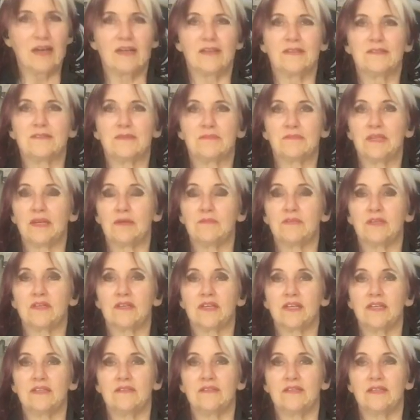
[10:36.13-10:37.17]
Sometimes I'll
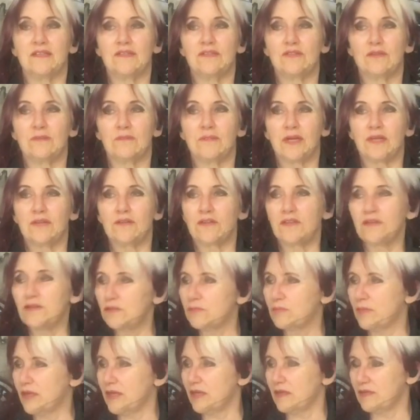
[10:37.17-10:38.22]
get into a minor
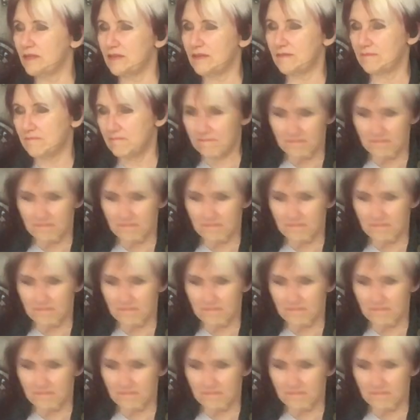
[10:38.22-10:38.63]
third bend.